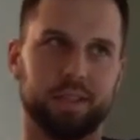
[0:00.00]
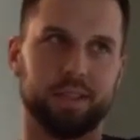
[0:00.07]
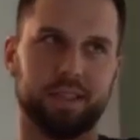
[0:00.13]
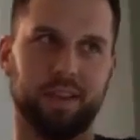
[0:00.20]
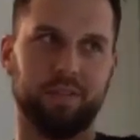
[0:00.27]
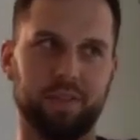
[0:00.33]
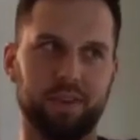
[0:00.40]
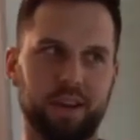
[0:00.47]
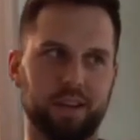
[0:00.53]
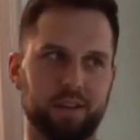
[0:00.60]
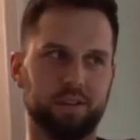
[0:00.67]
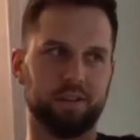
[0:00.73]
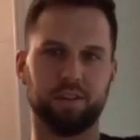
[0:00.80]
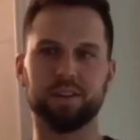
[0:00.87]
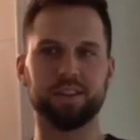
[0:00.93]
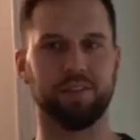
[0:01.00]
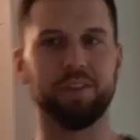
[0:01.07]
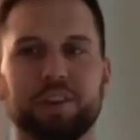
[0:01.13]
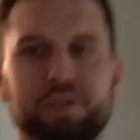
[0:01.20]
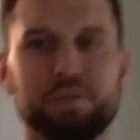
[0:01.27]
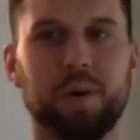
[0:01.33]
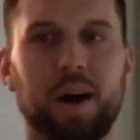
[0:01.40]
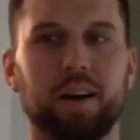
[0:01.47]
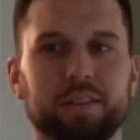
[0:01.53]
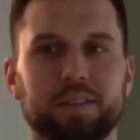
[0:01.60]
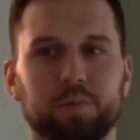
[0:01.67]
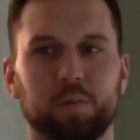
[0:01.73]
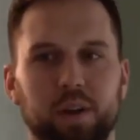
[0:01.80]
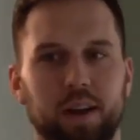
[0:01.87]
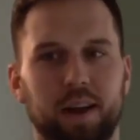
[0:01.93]
72 miles
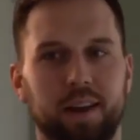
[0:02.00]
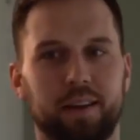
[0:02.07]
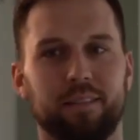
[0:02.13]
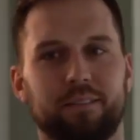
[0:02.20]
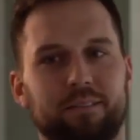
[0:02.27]
in one day.